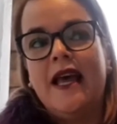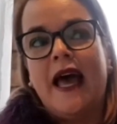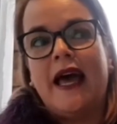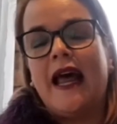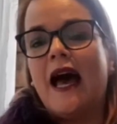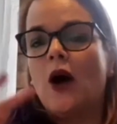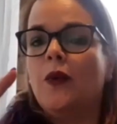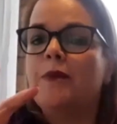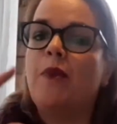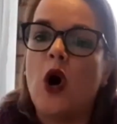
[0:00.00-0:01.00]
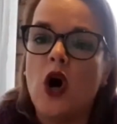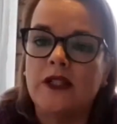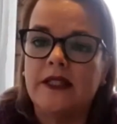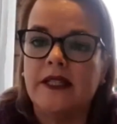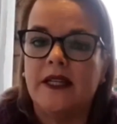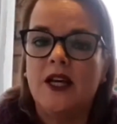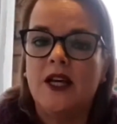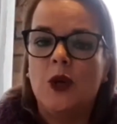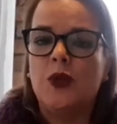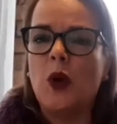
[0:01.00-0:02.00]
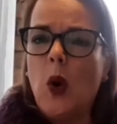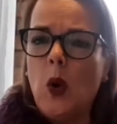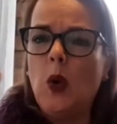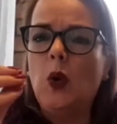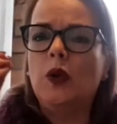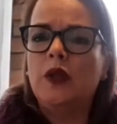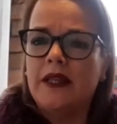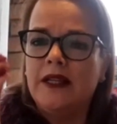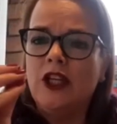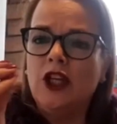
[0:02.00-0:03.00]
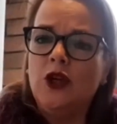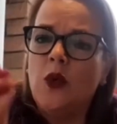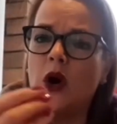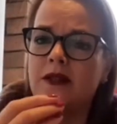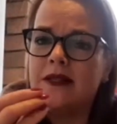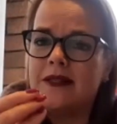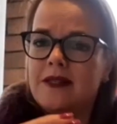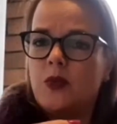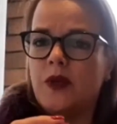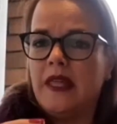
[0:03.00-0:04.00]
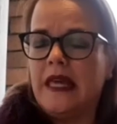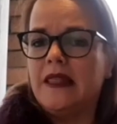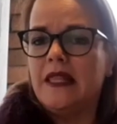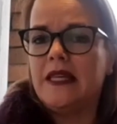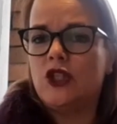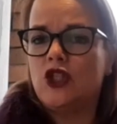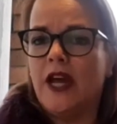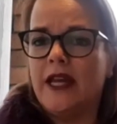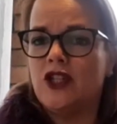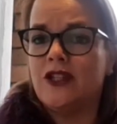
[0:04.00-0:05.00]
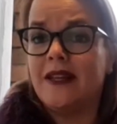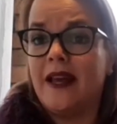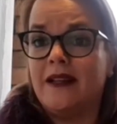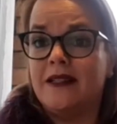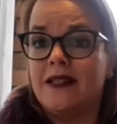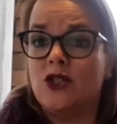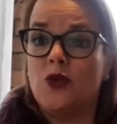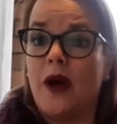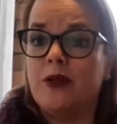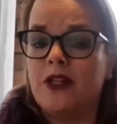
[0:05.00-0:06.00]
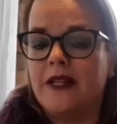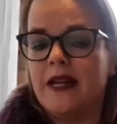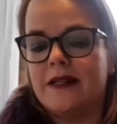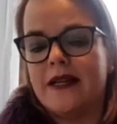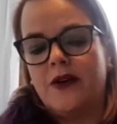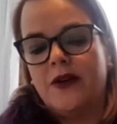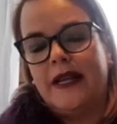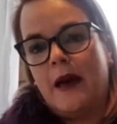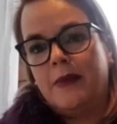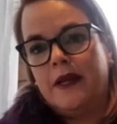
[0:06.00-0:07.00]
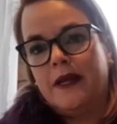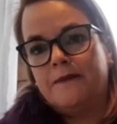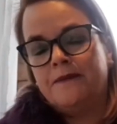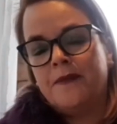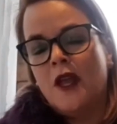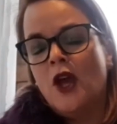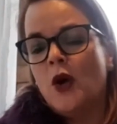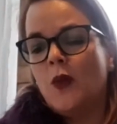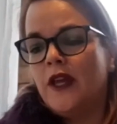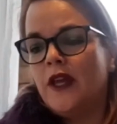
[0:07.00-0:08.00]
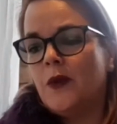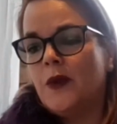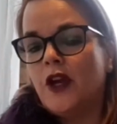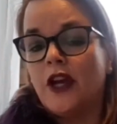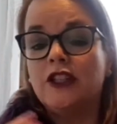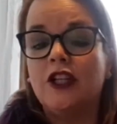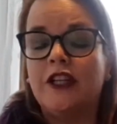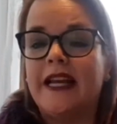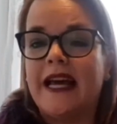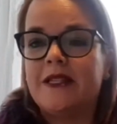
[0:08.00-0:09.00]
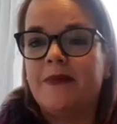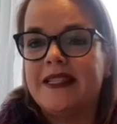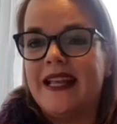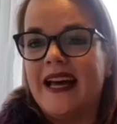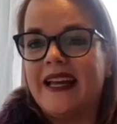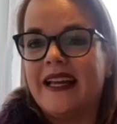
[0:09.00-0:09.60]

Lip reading: and how we partner with all the nuances within these changes and disruption that is currently happening. We're going to look at aspects like